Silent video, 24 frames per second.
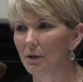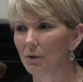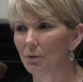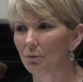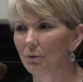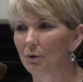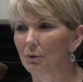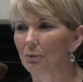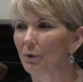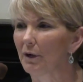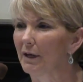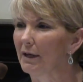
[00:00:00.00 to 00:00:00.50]

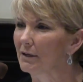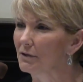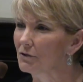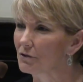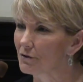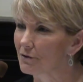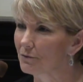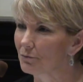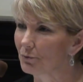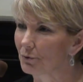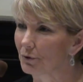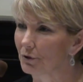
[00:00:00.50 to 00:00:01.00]
When we
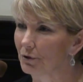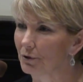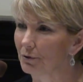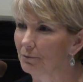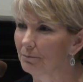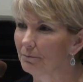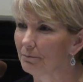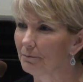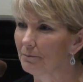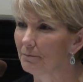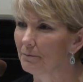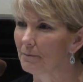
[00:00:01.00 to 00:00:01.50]
enter the
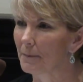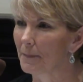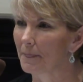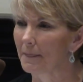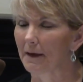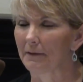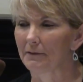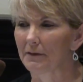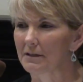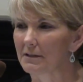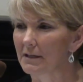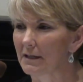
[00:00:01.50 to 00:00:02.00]
room
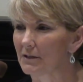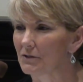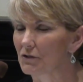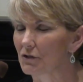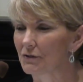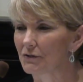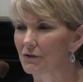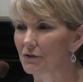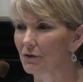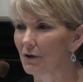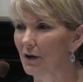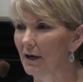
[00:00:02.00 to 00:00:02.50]
and the
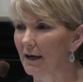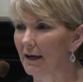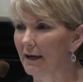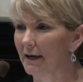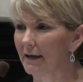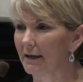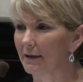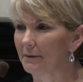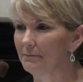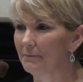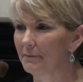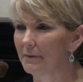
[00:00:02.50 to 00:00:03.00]
tensions are
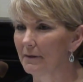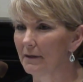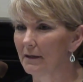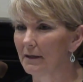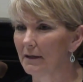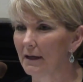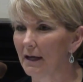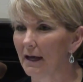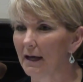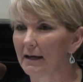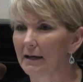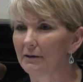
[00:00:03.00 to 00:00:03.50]
high
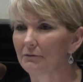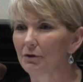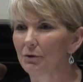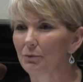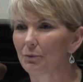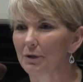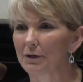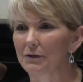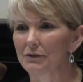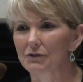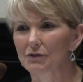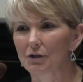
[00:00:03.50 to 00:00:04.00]
and
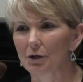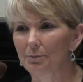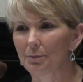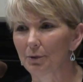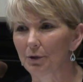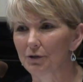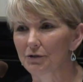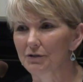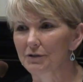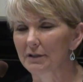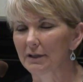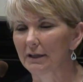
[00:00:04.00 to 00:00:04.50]
everyone is so
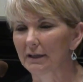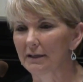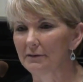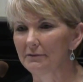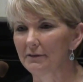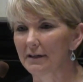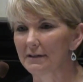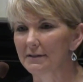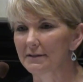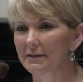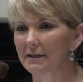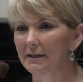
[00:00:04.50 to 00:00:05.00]
personally
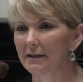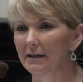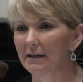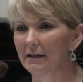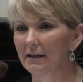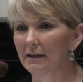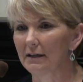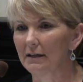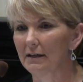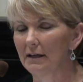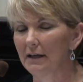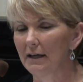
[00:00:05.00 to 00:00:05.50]
vested in
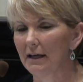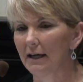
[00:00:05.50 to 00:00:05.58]
it,